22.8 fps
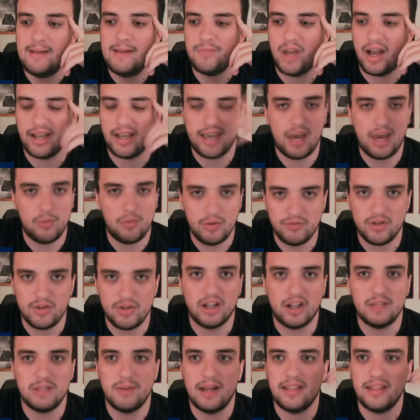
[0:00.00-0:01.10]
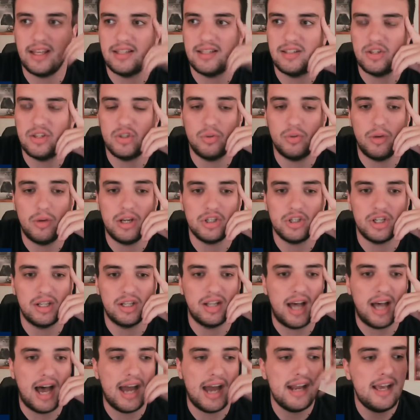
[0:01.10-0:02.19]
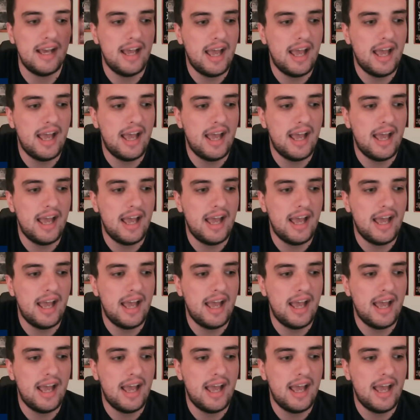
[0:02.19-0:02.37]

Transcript: Again, we've talked about that situation a lot.